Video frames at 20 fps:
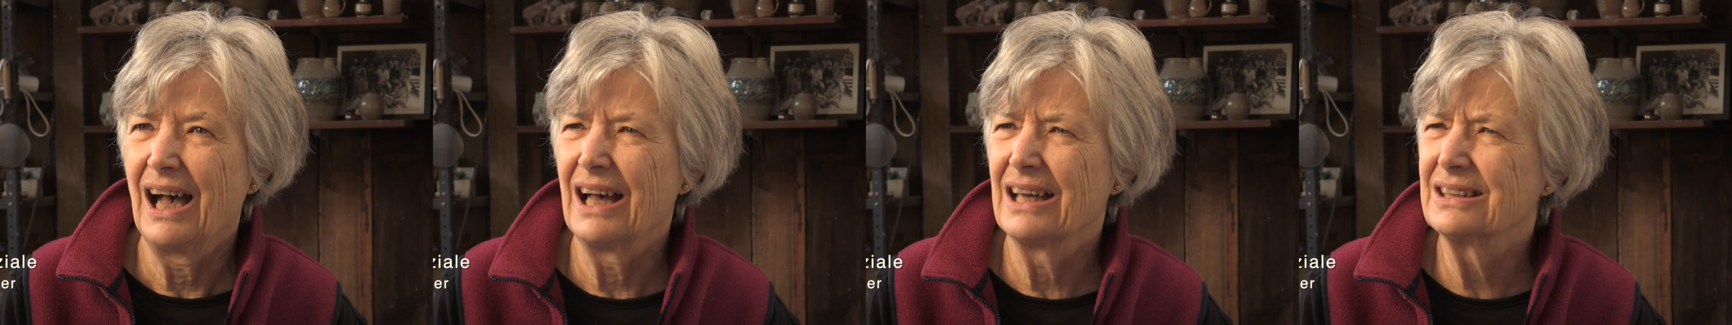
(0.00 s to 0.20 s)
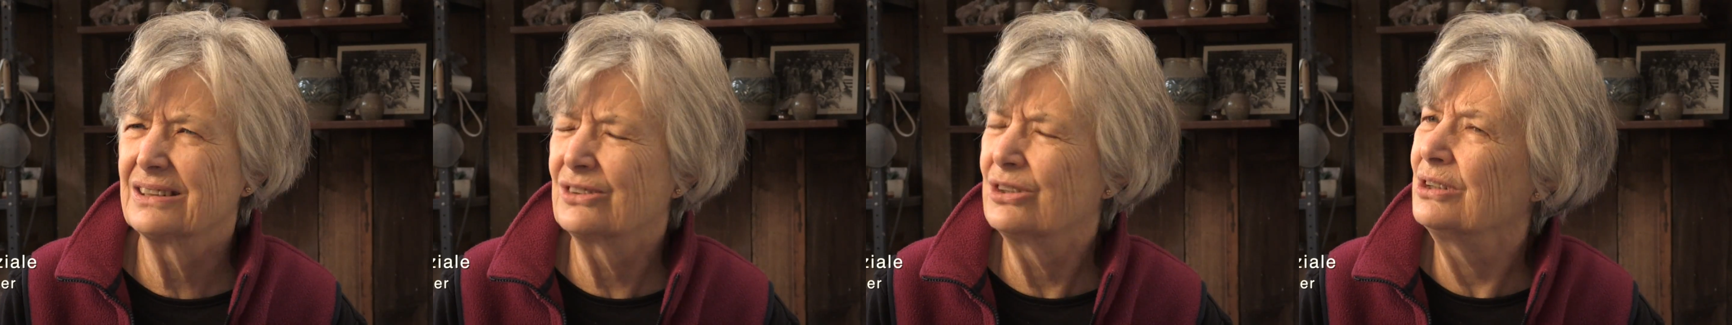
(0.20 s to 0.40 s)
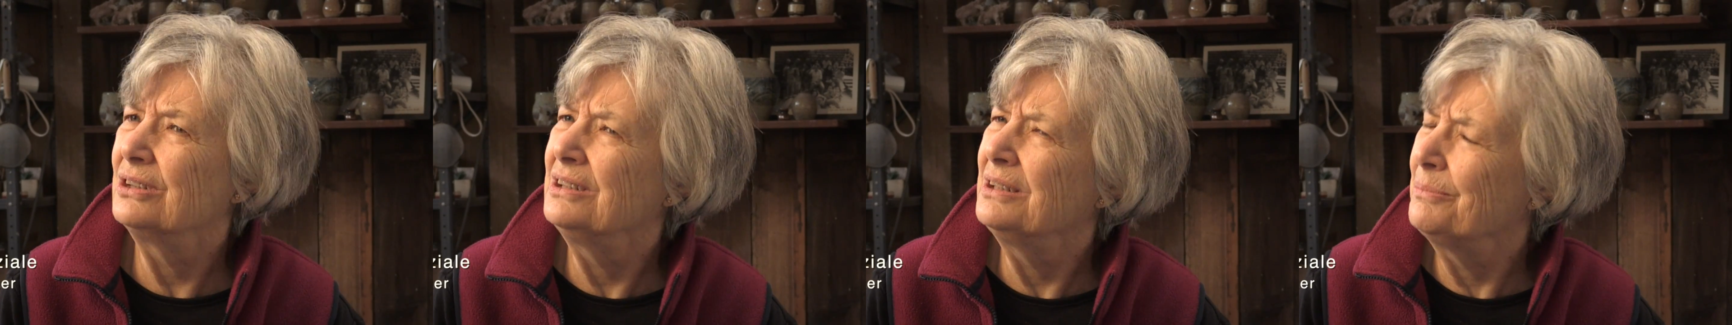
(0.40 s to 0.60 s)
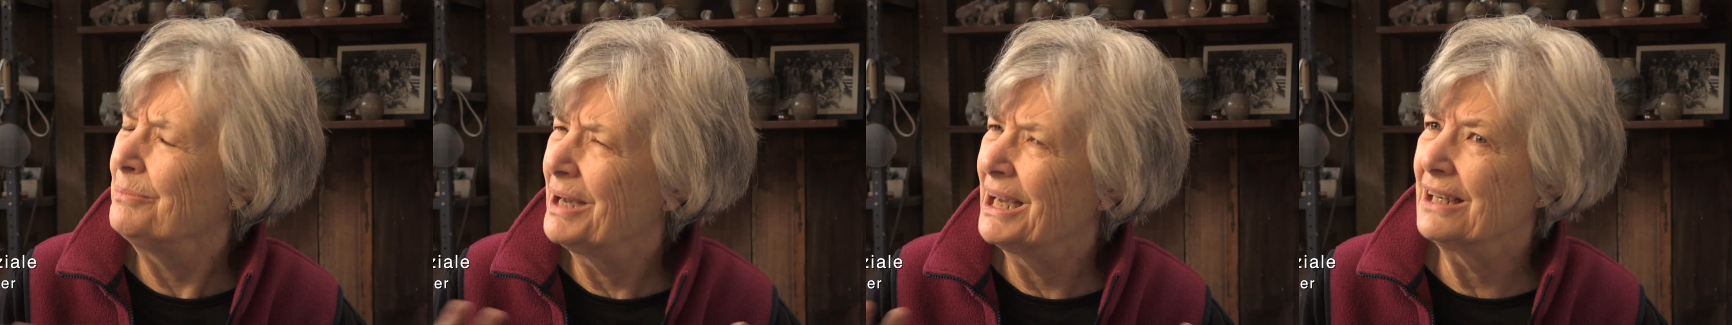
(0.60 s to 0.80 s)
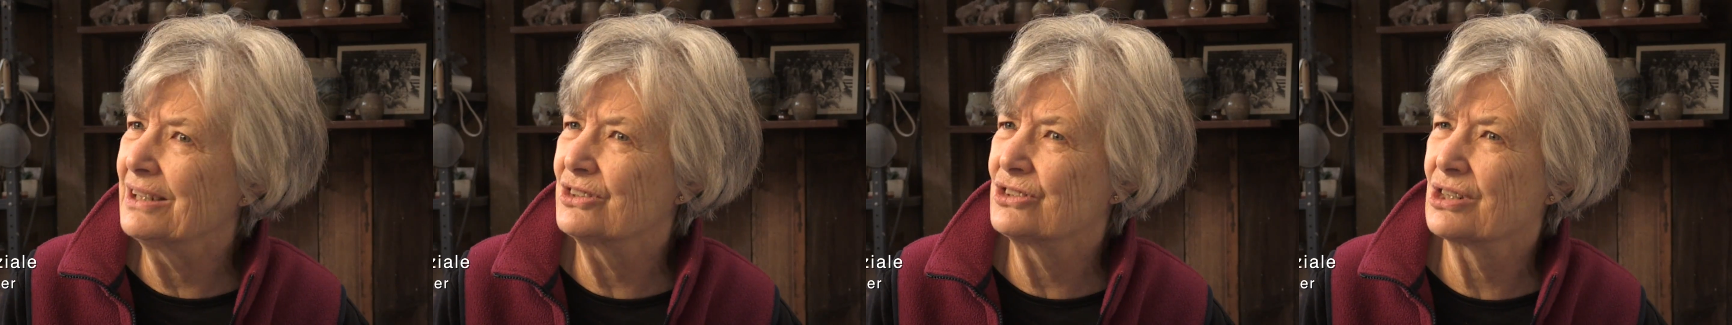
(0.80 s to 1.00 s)
I couldn't
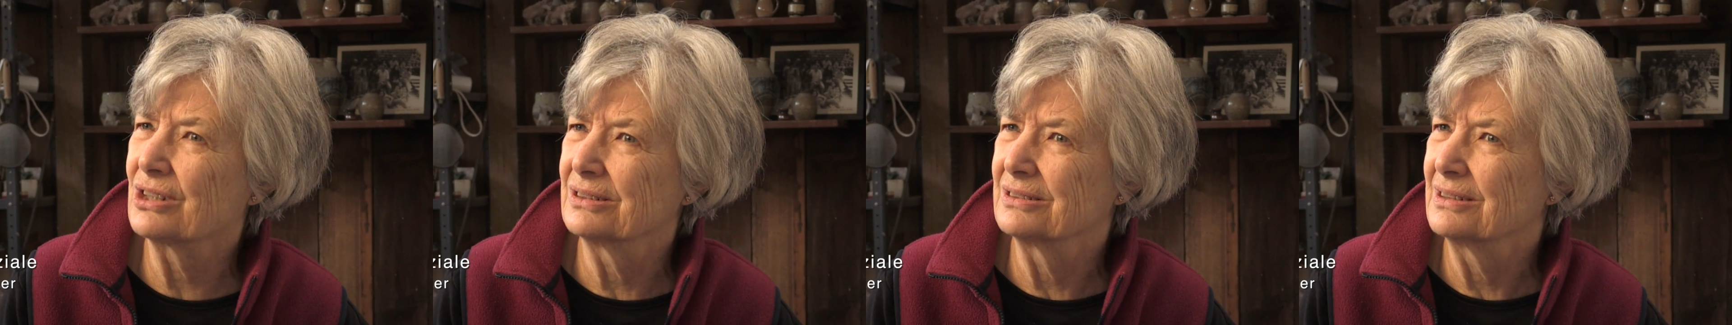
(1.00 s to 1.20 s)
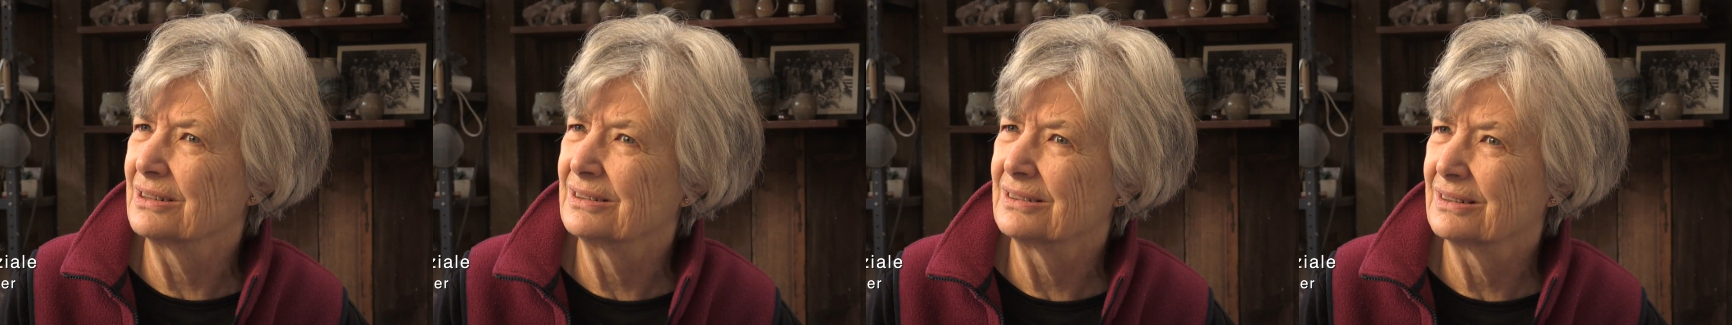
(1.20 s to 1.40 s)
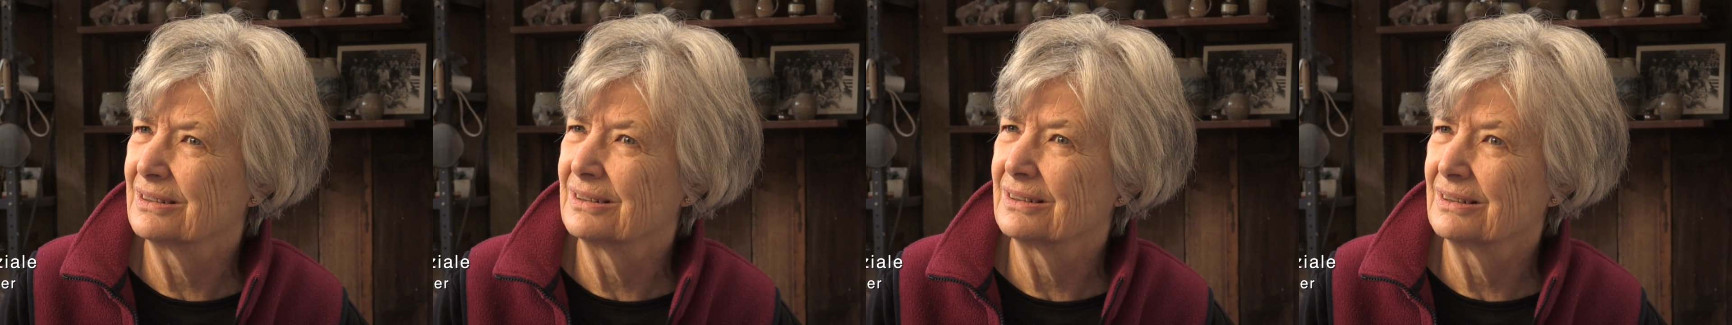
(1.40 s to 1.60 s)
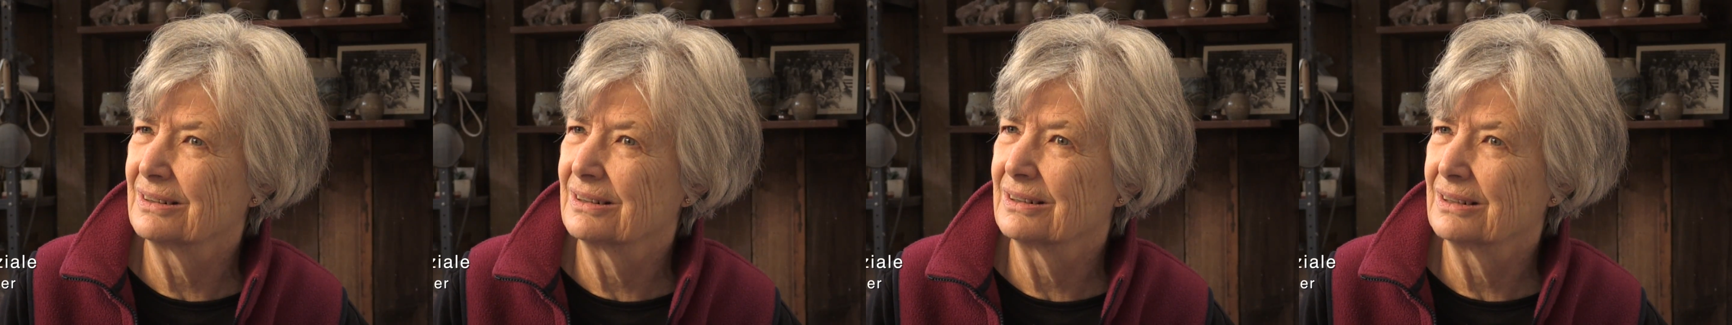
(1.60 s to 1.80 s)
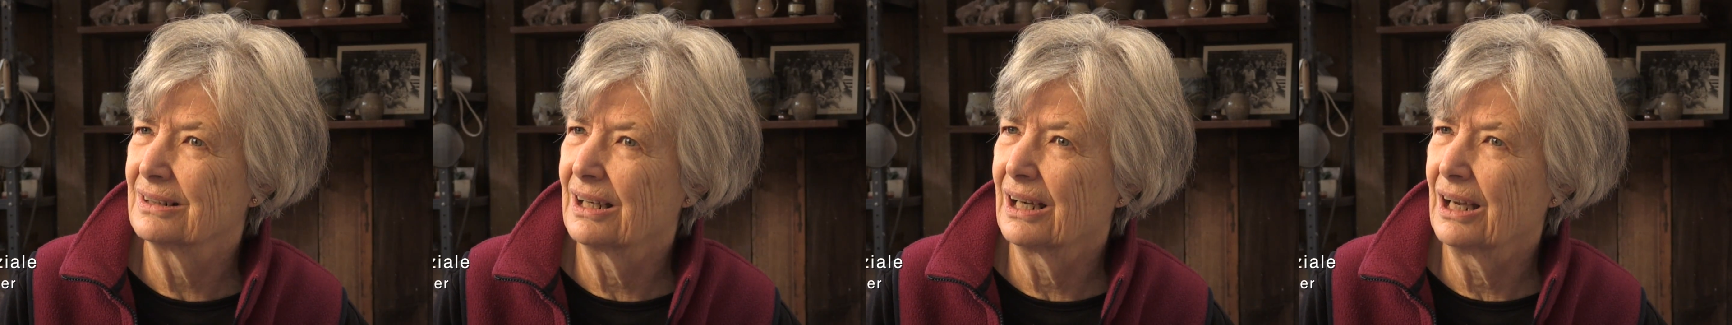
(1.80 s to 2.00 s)
imagine.
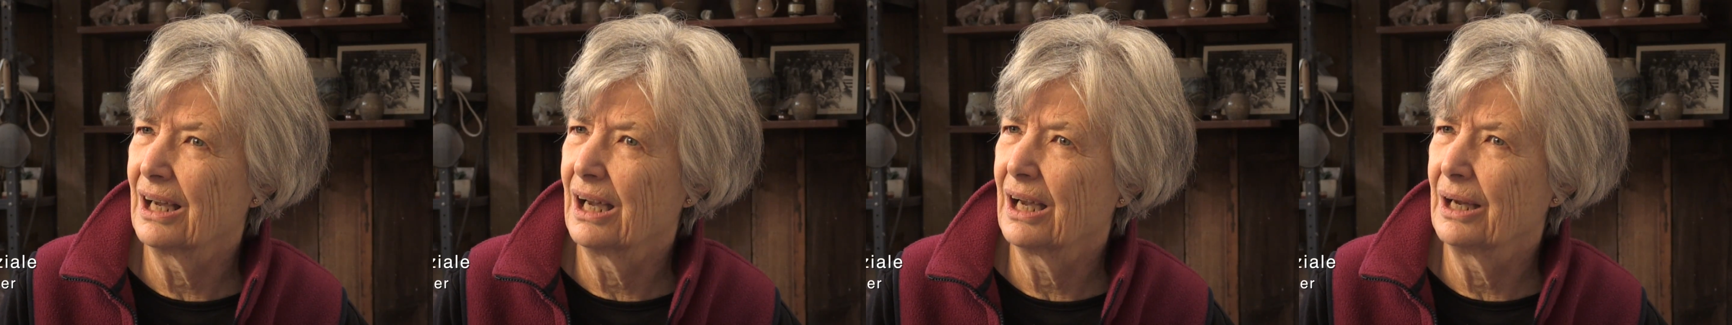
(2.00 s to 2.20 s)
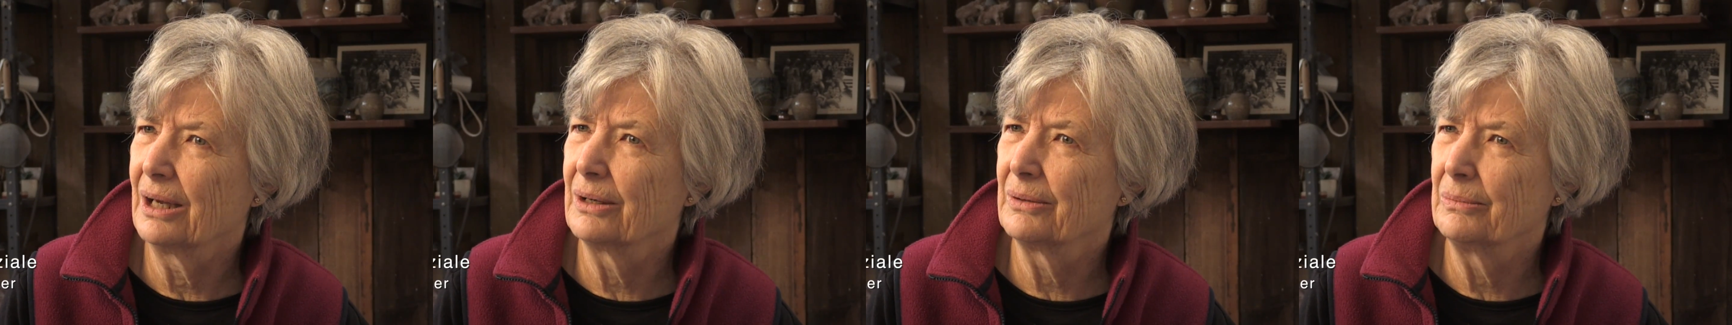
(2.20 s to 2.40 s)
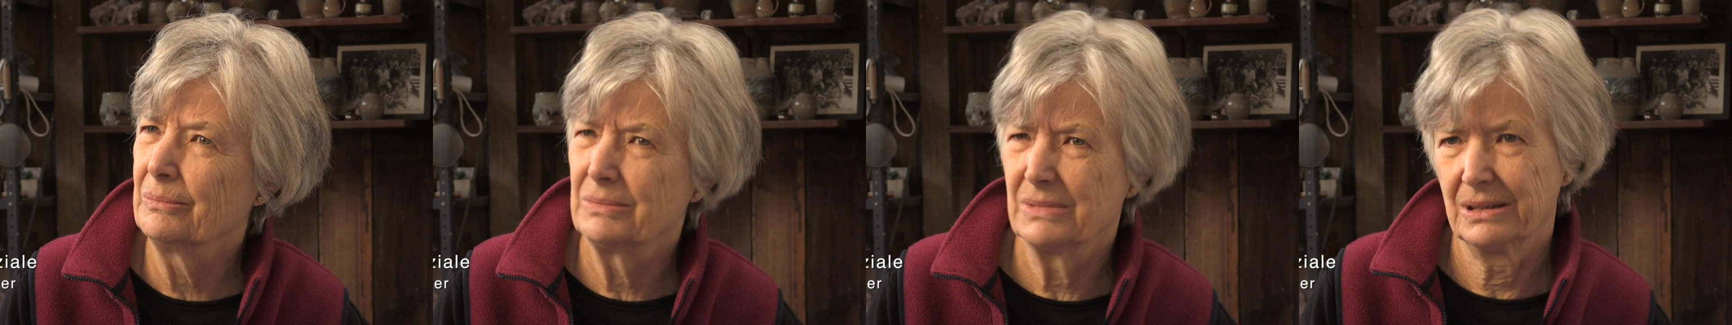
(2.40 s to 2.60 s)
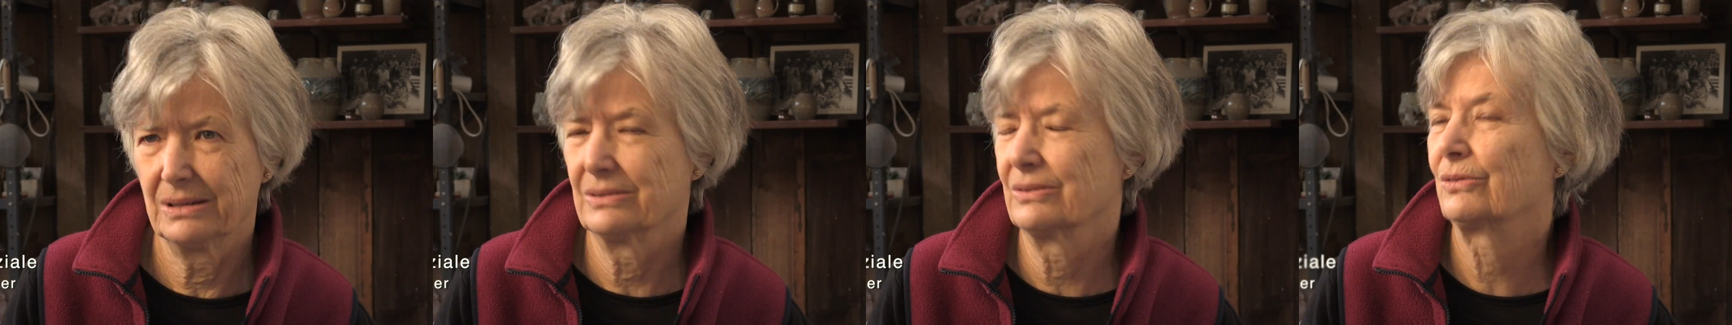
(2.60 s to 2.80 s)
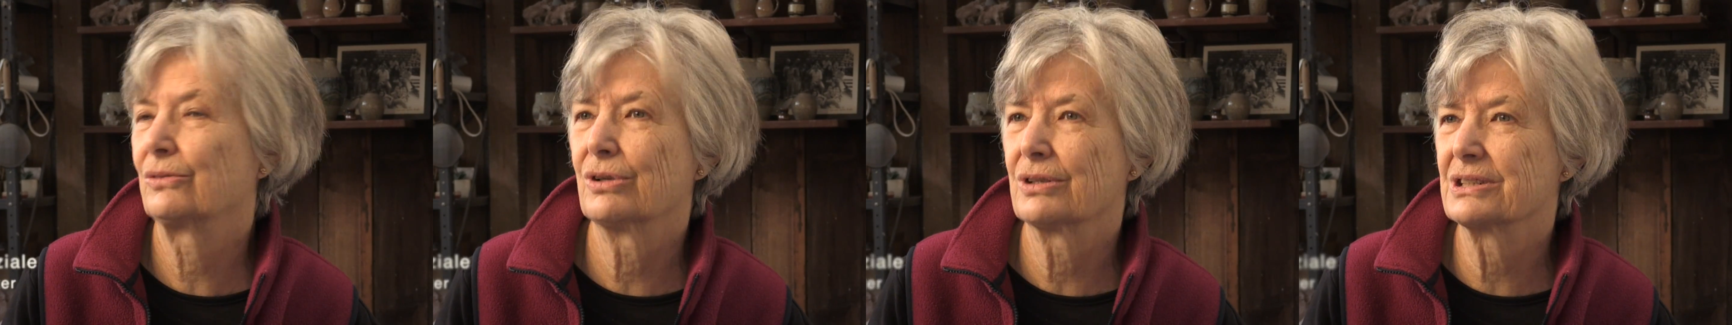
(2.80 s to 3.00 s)
I mean,
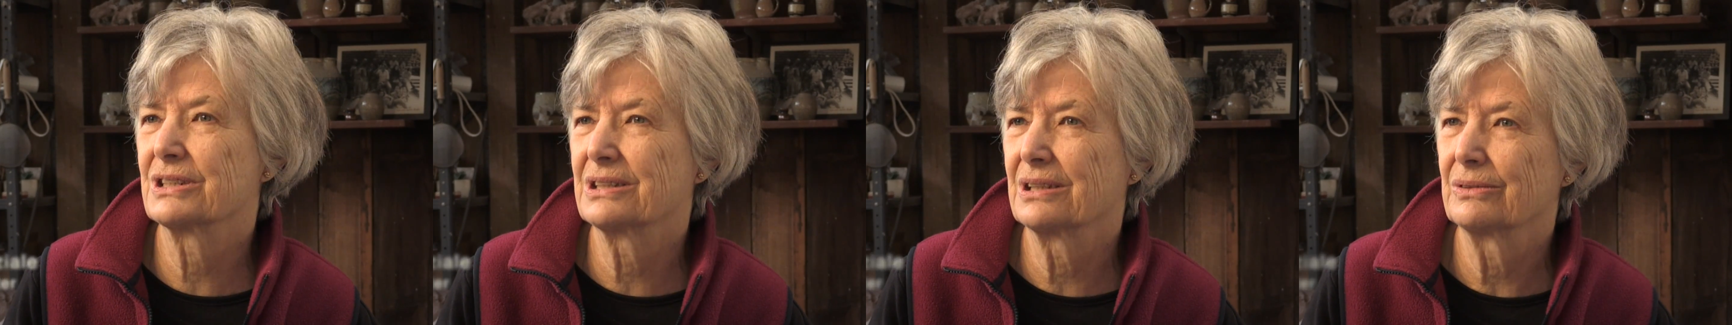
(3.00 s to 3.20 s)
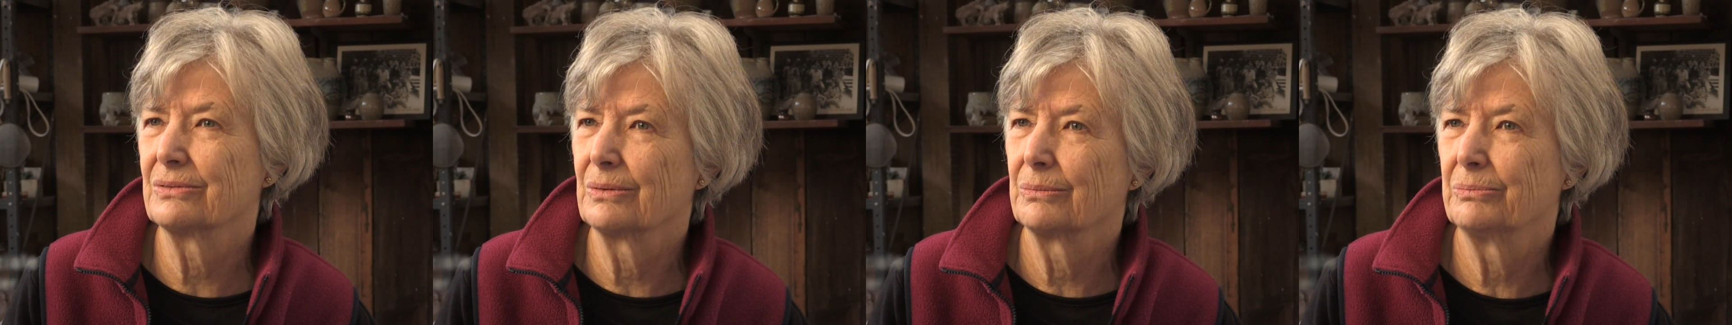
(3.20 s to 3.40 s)
of course,